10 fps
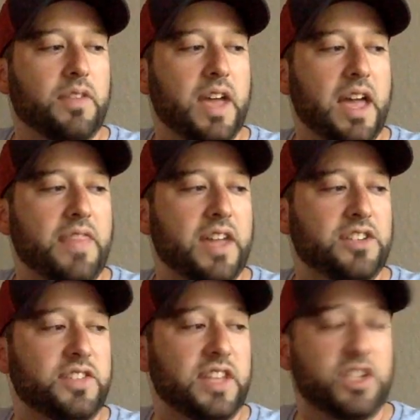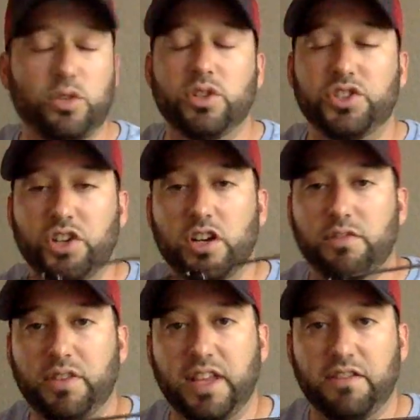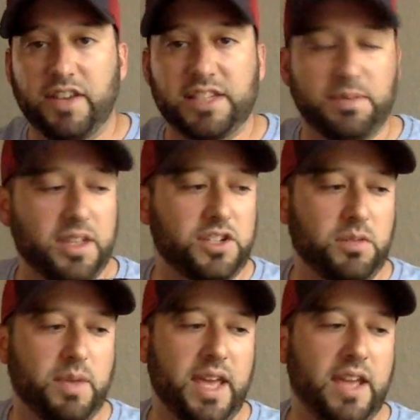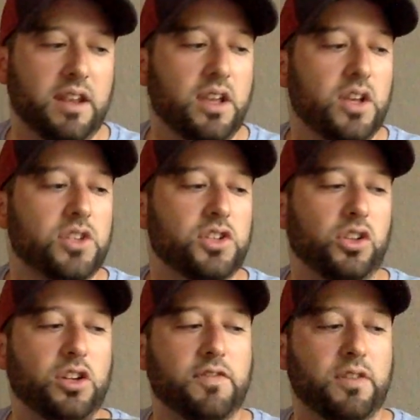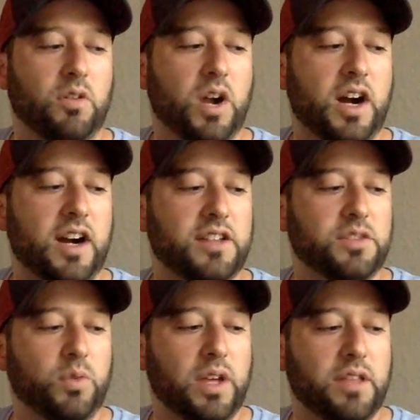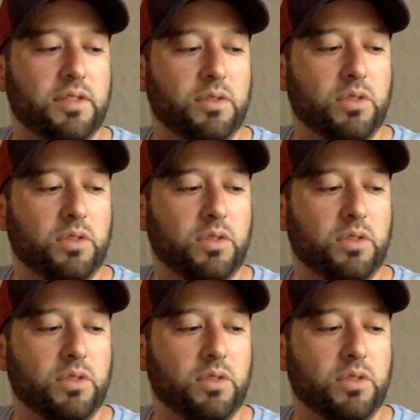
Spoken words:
that you deserve for the investment that you made. So look for rods with